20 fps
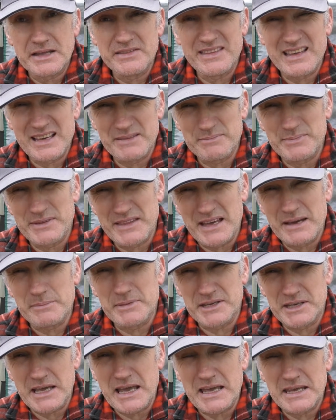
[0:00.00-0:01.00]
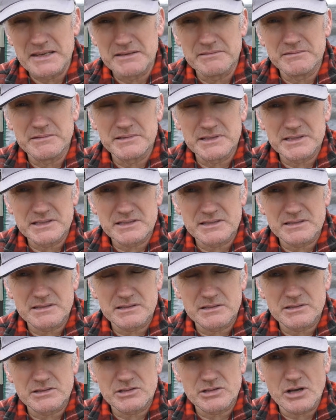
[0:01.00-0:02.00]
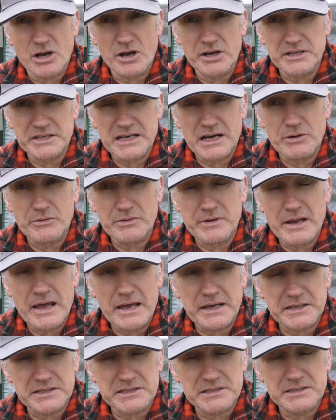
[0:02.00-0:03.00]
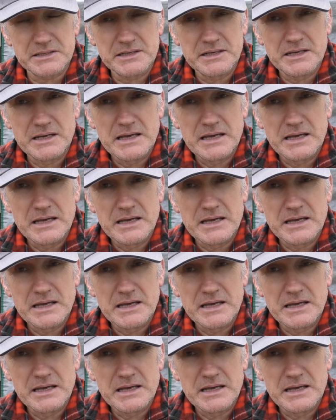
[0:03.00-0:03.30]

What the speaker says: and they'll be getting sorted out next.